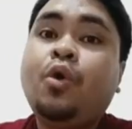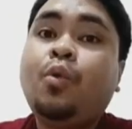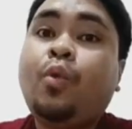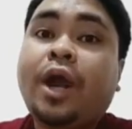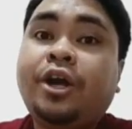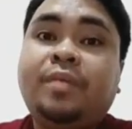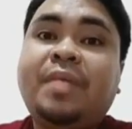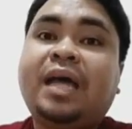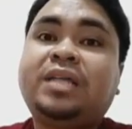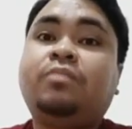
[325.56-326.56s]
wear your
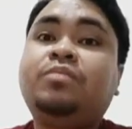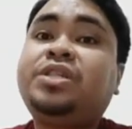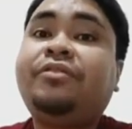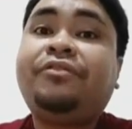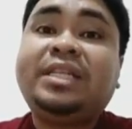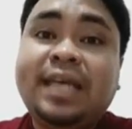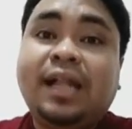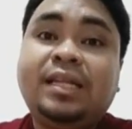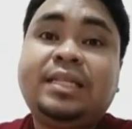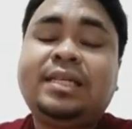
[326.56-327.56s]
mask, observe
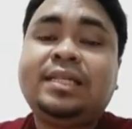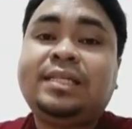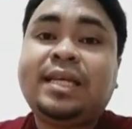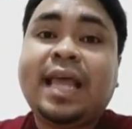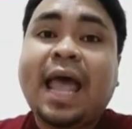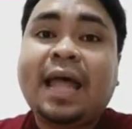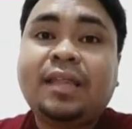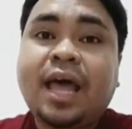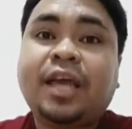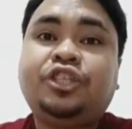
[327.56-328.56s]
physical distancing,
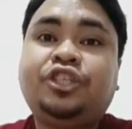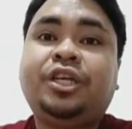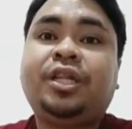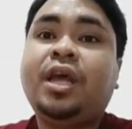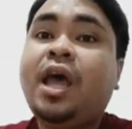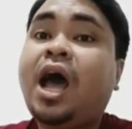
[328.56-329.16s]
hand hygiene,